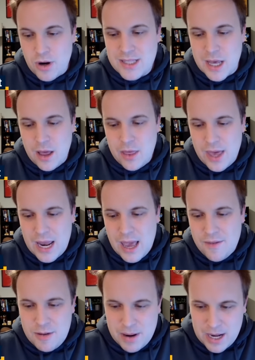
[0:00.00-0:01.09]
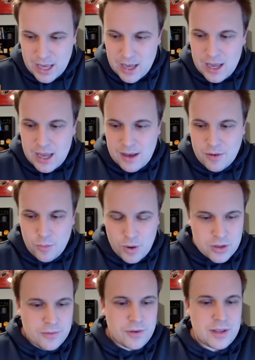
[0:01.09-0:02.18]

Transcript: Till then, everybody, have a wonderful